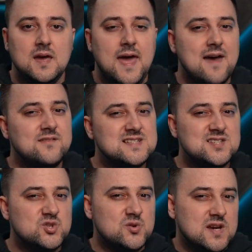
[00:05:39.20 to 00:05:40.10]
Having
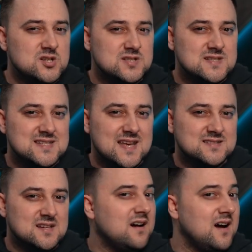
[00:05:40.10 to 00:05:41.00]
saturation set
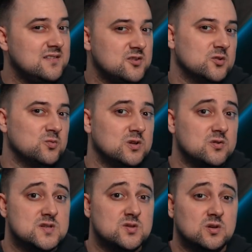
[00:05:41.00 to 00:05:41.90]
to 100 will
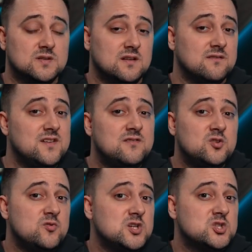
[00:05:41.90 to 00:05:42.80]
result in a
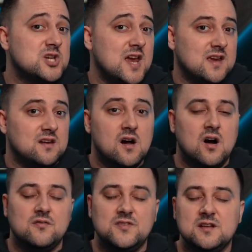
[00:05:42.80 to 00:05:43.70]
vivid rich shade
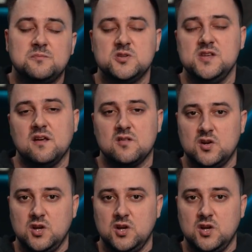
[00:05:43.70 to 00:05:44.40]
of that particular